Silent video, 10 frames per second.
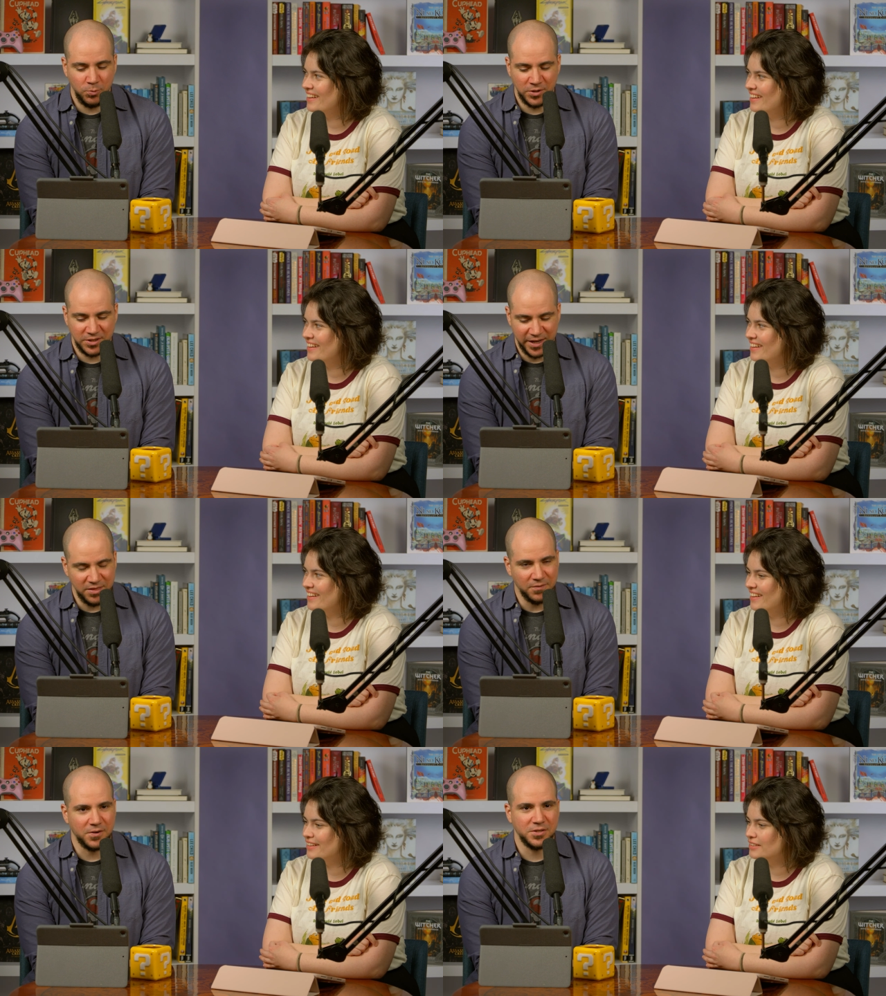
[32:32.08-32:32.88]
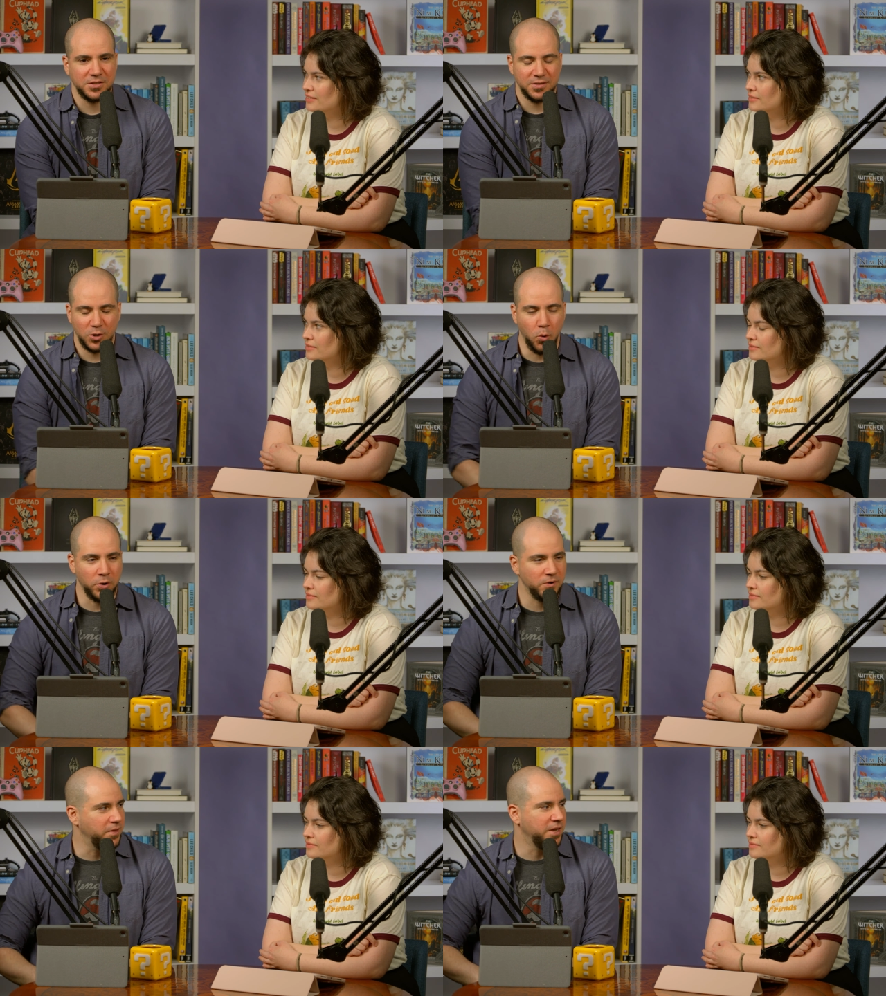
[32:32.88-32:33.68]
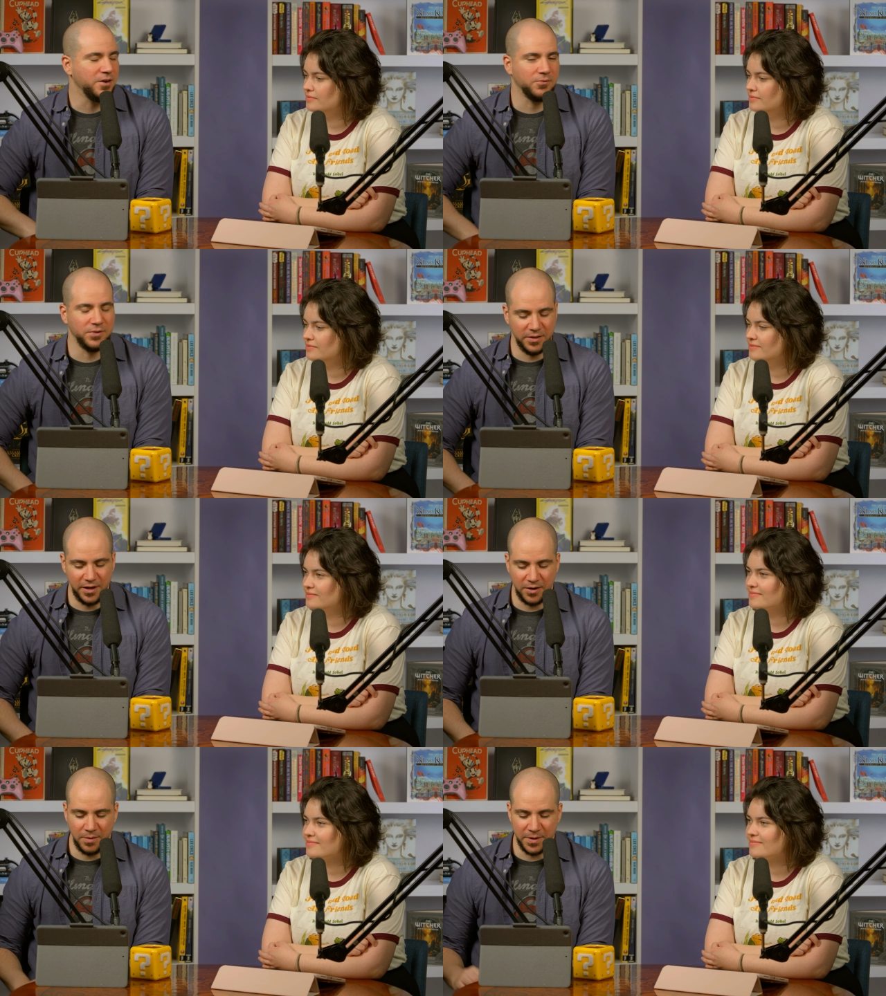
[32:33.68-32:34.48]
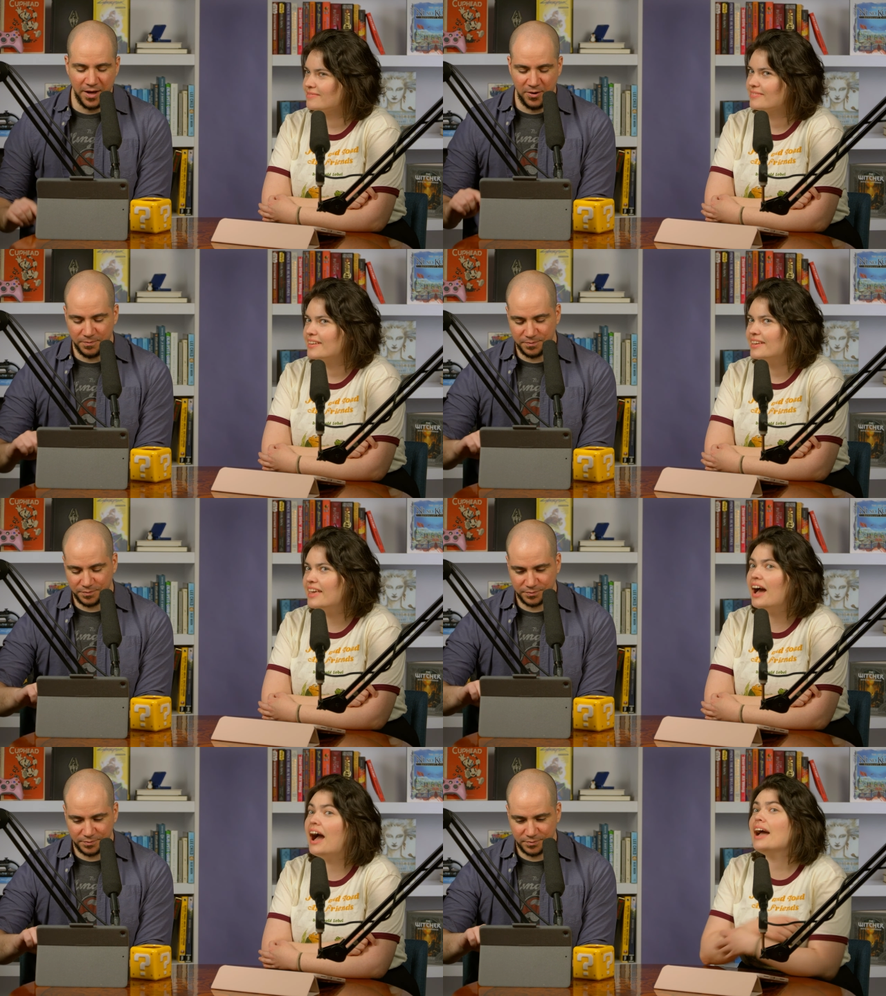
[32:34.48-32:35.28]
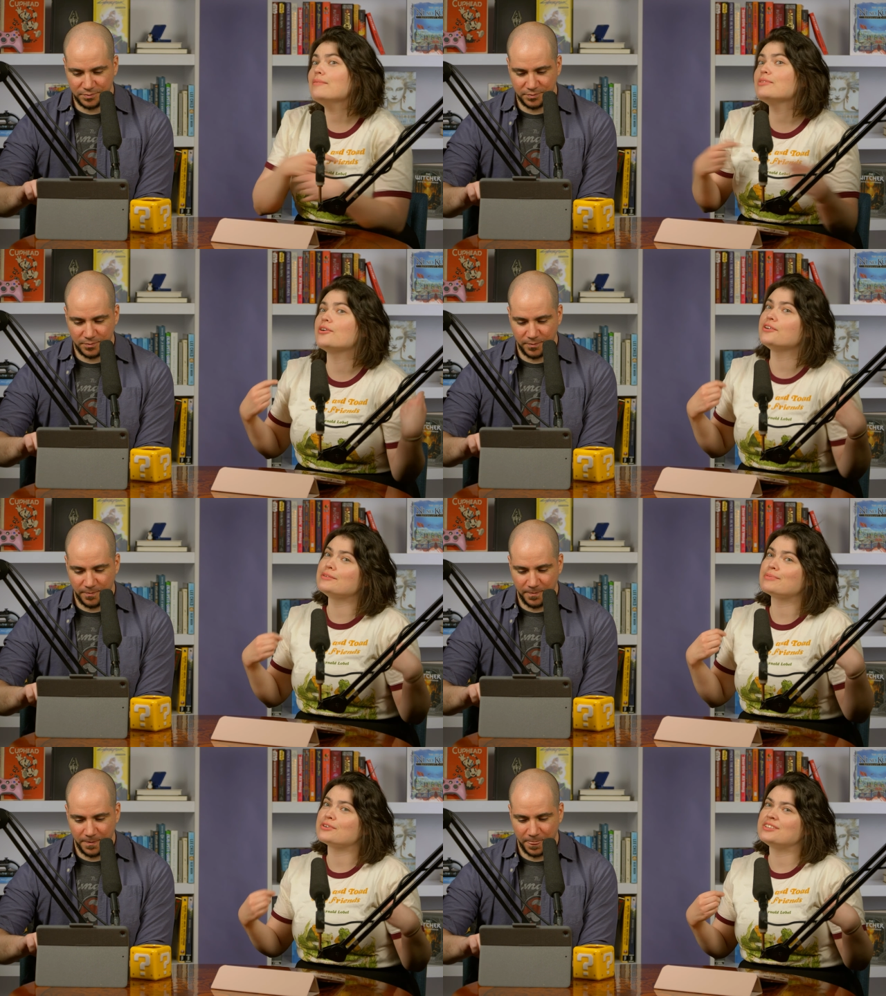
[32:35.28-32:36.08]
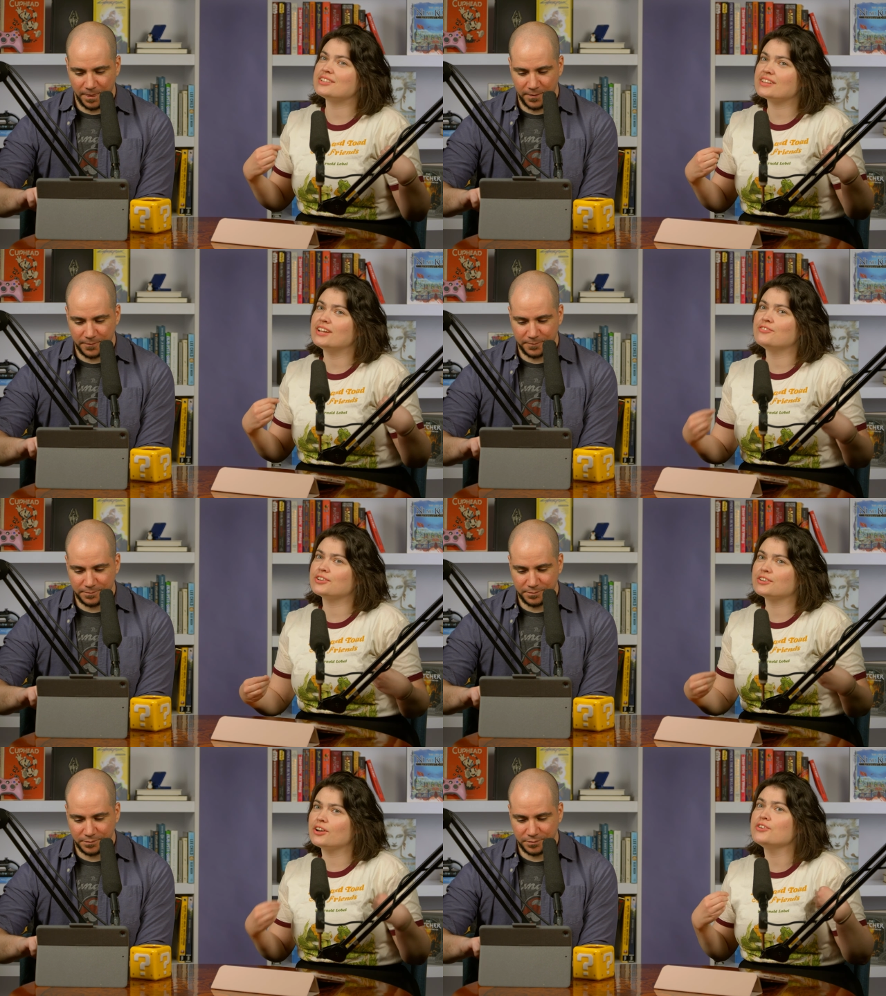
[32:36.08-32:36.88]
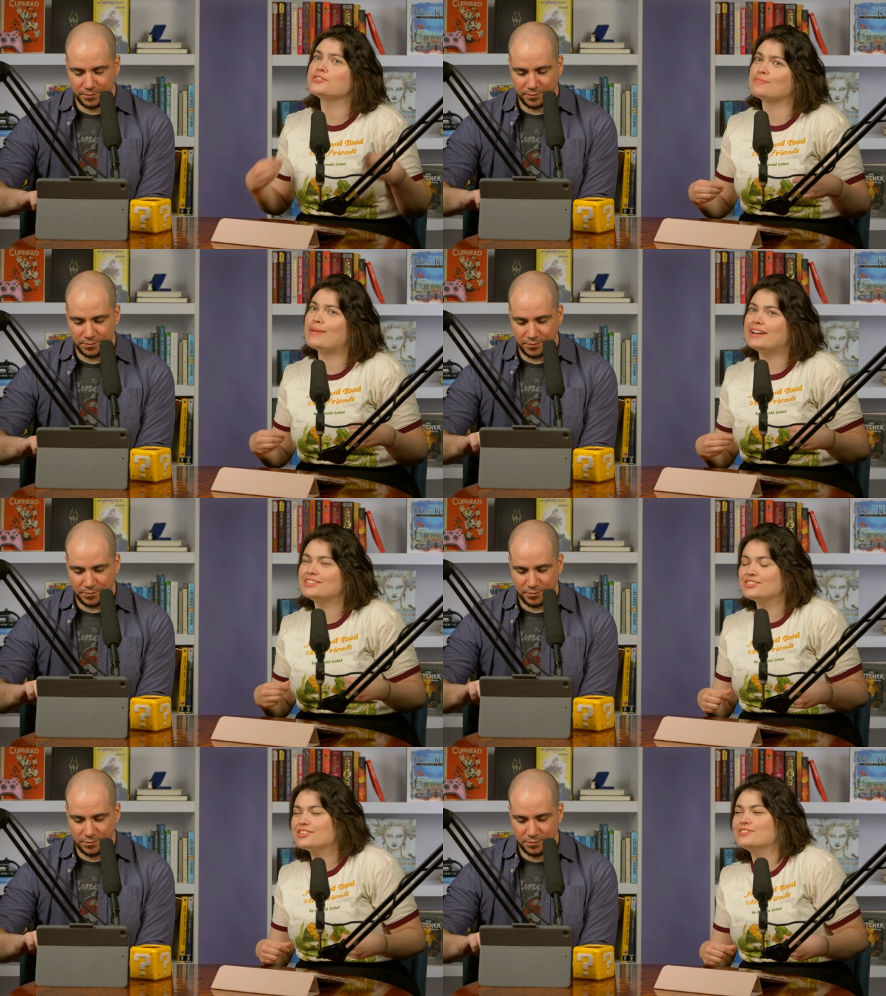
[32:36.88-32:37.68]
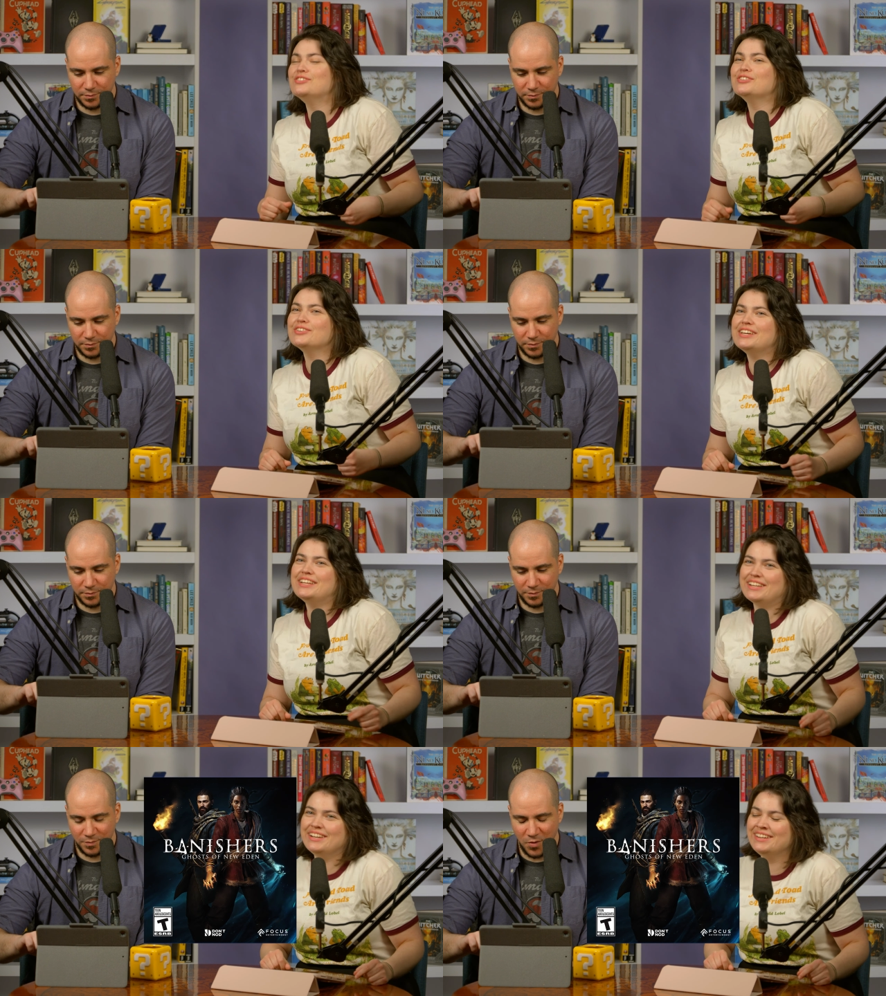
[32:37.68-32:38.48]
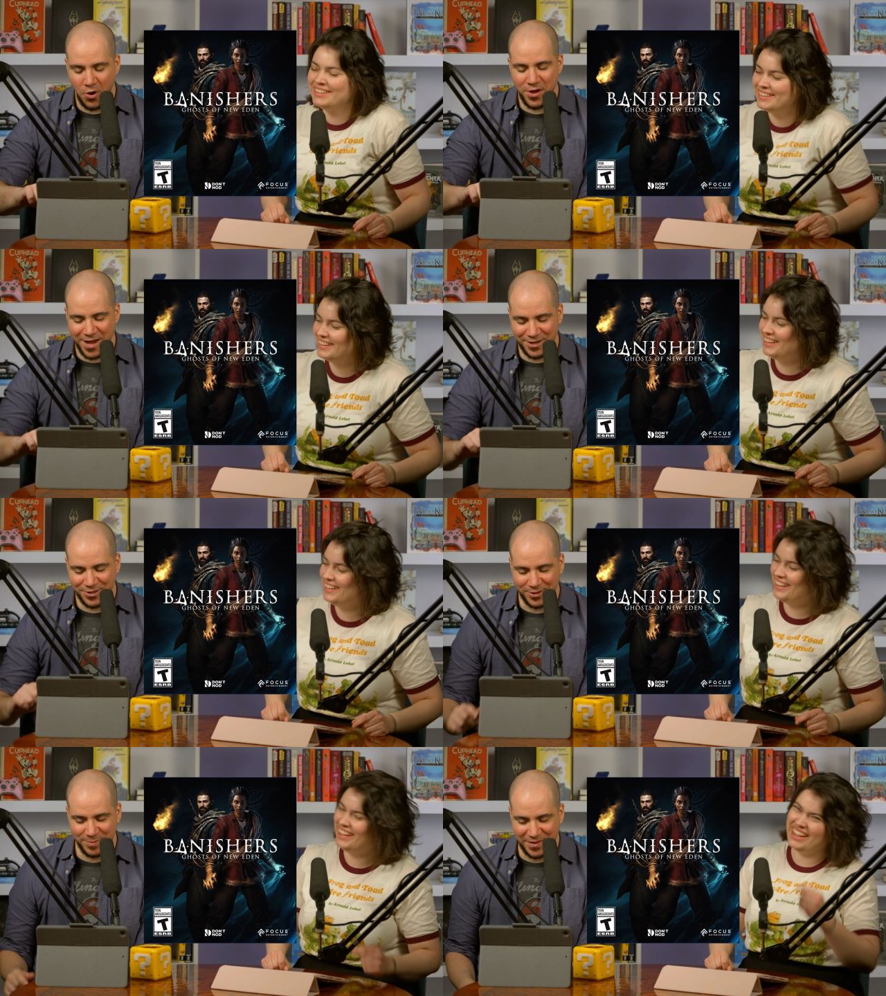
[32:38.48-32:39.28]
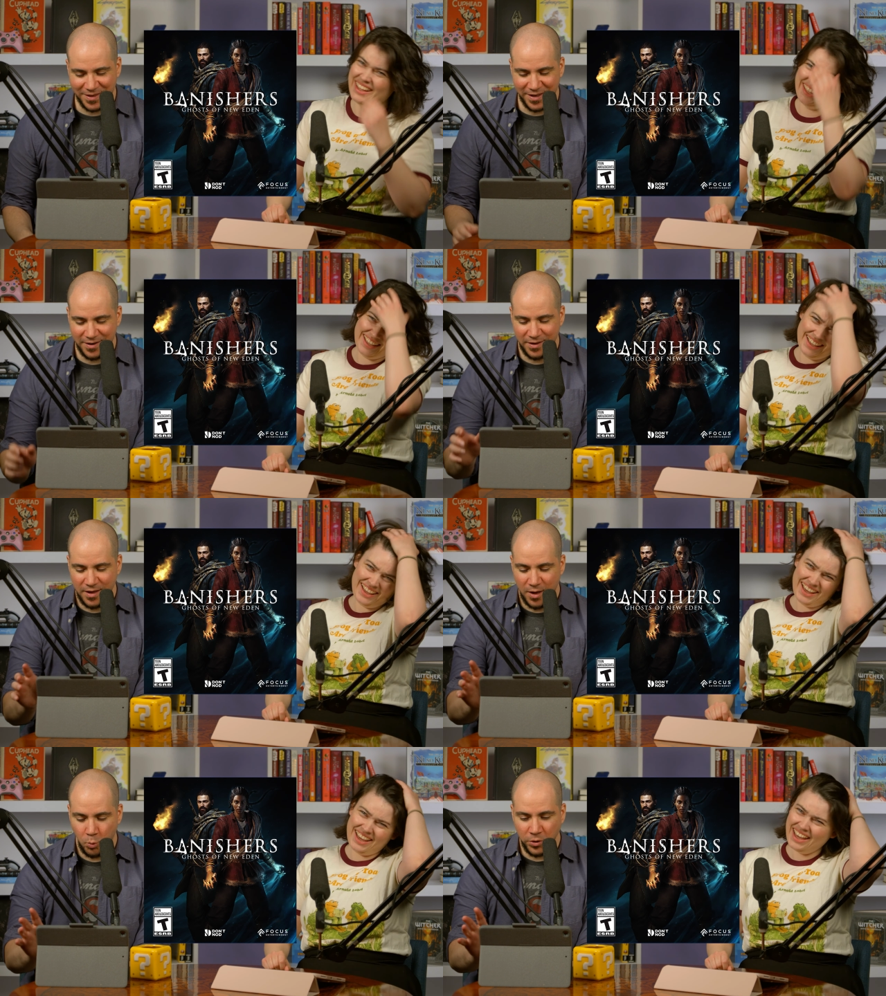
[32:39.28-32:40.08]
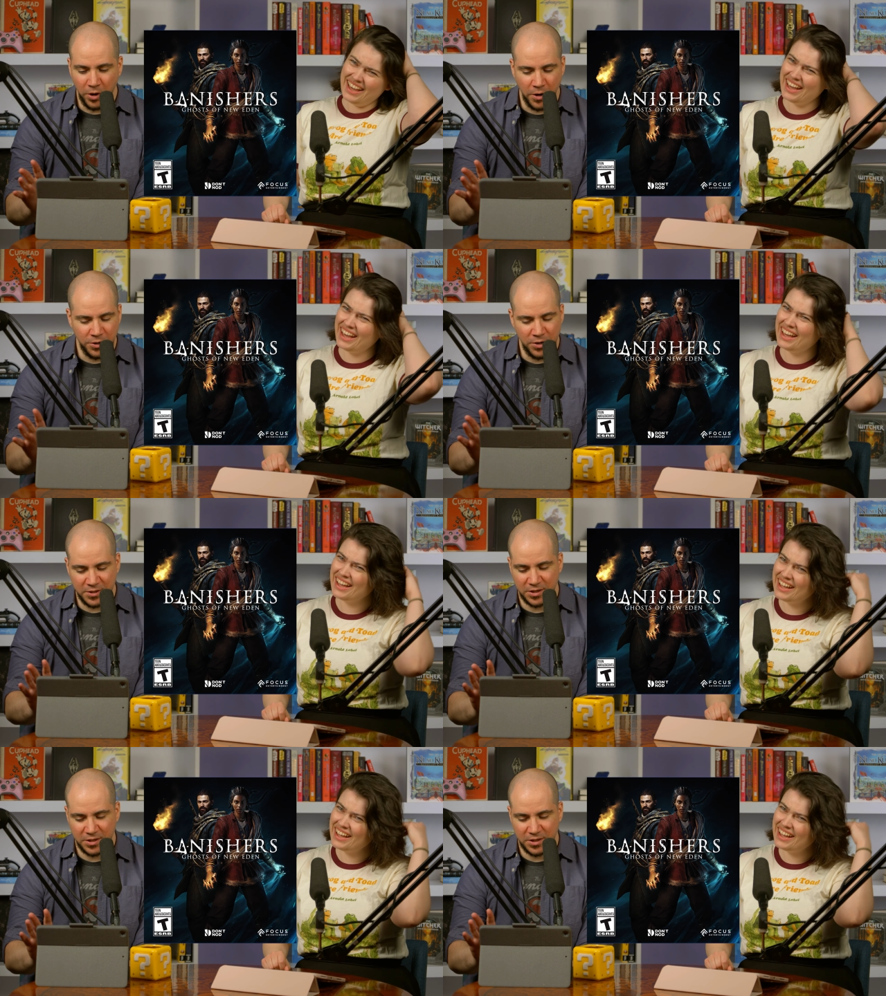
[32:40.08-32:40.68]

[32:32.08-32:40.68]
Speaker 1: ones like in the first quarter of the year, really, that are coming out.
Speaker 2: Yeah, I'm the only person excited for Ghost Banishers of New Eden.
Speaker 1: oh yeah, you talked about that. Well, are you not